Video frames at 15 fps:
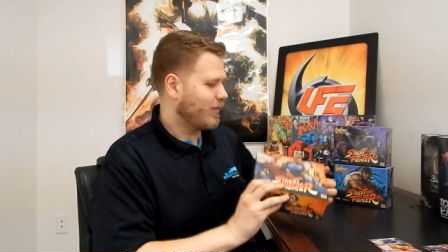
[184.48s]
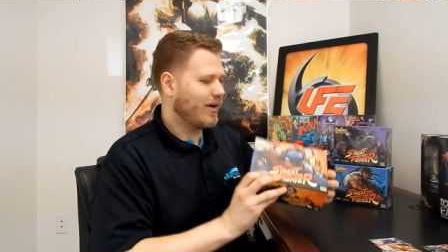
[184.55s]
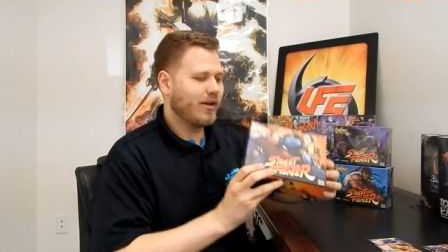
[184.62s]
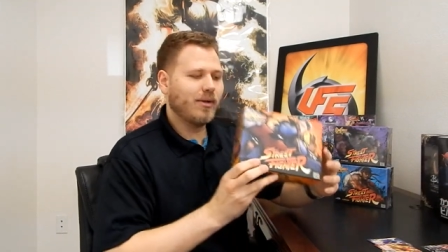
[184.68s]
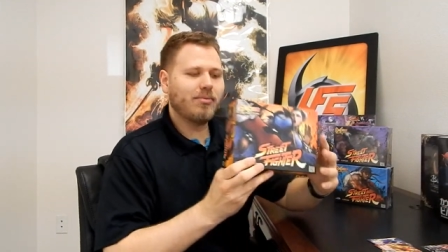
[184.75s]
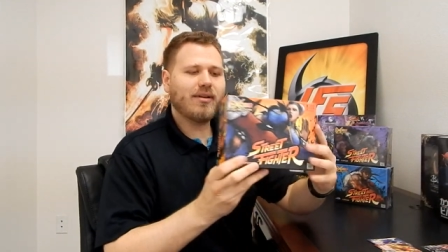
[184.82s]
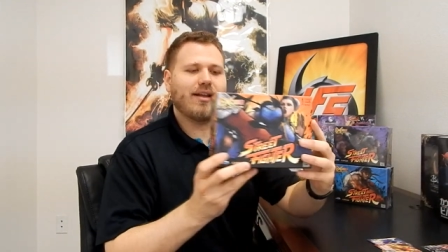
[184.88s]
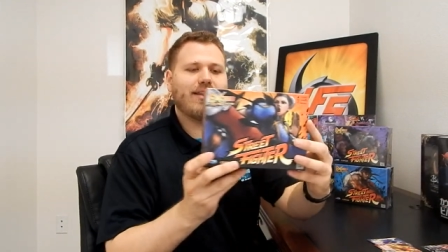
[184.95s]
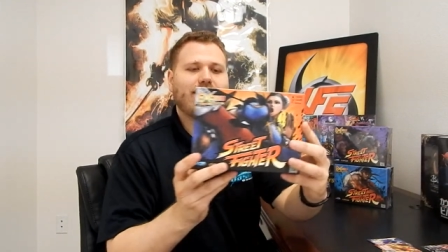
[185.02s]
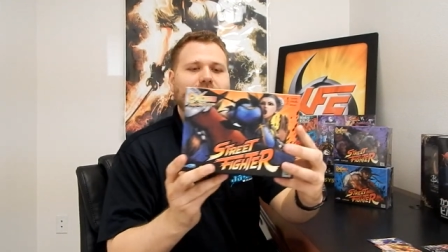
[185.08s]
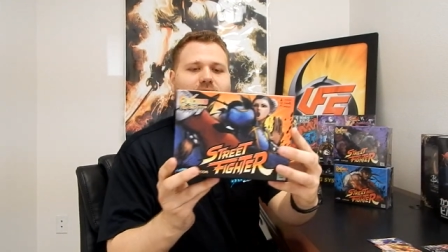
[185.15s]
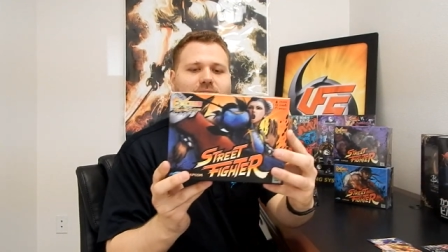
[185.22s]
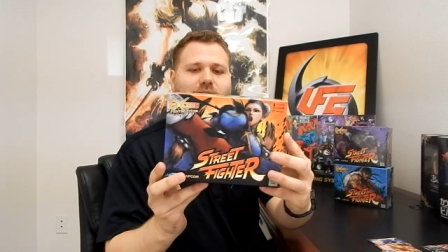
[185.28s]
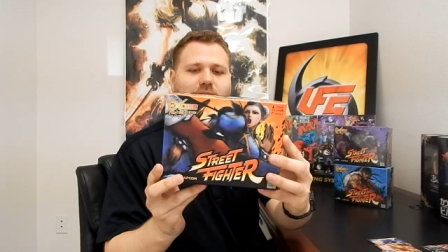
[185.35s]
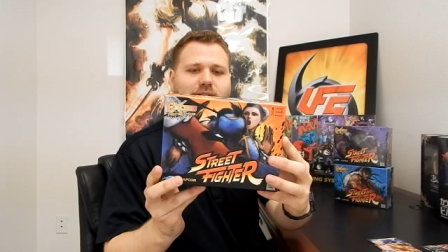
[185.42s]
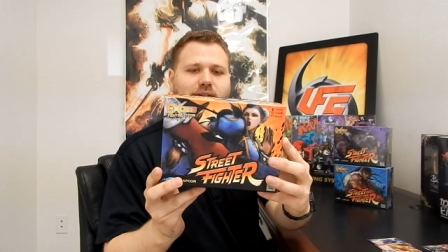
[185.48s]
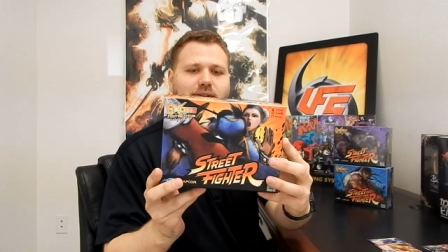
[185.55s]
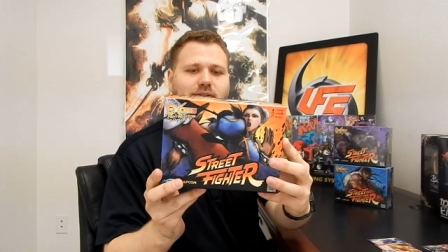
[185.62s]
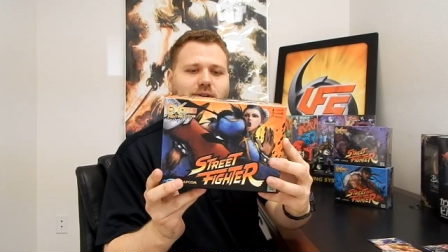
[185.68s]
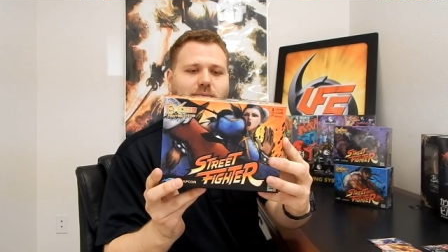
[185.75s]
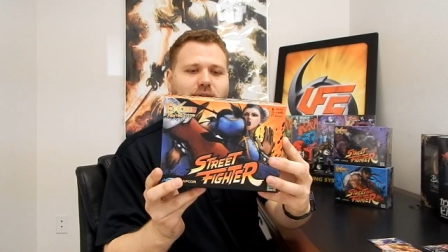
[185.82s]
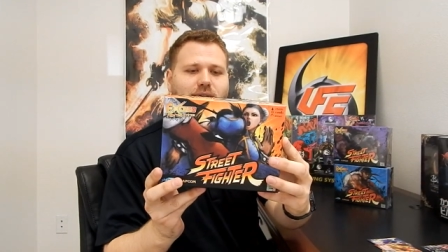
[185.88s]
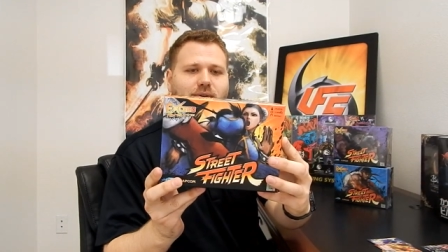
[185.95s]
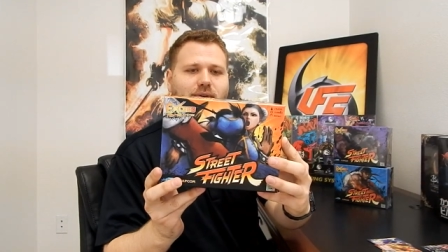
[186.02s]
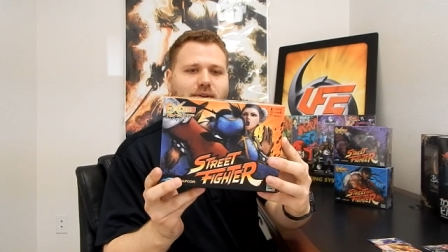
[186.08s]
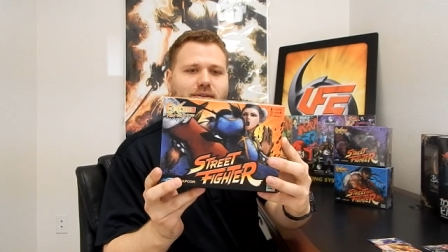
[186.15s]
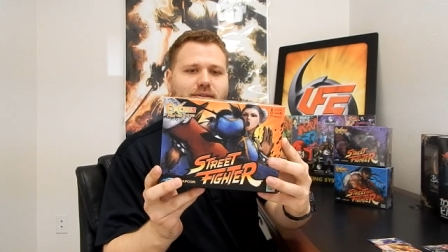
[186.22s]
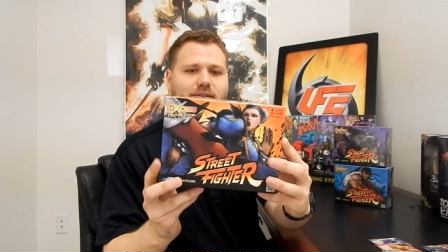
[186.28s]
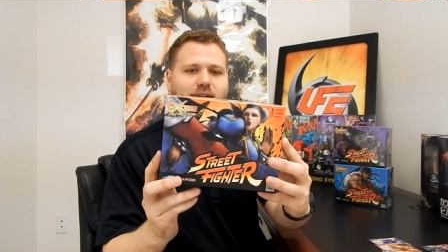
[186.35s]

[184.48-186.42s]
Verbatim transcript: while you play. So it's super cool.